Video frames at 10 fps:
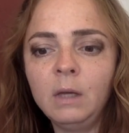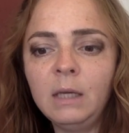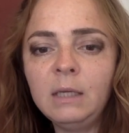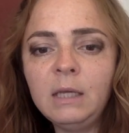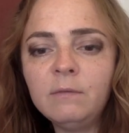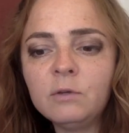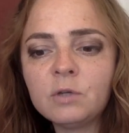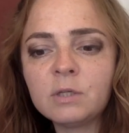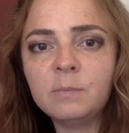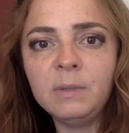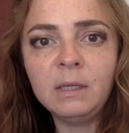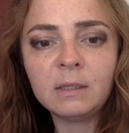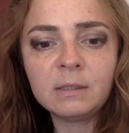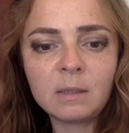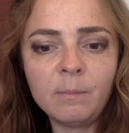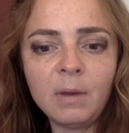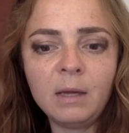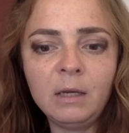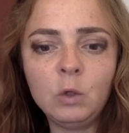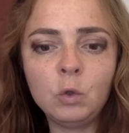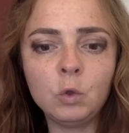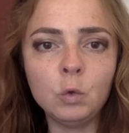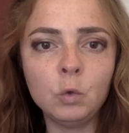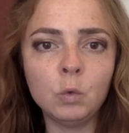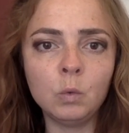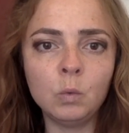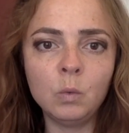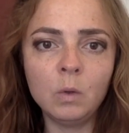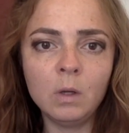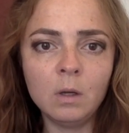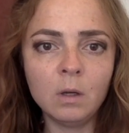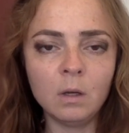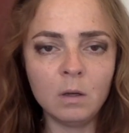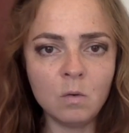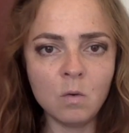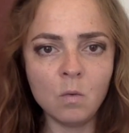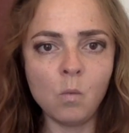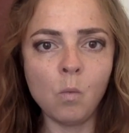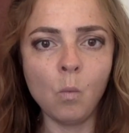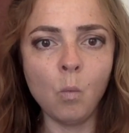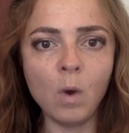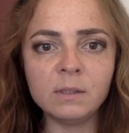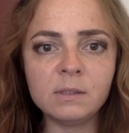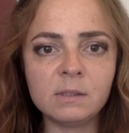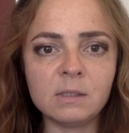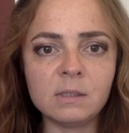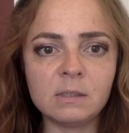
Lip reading: And even just being somebody who once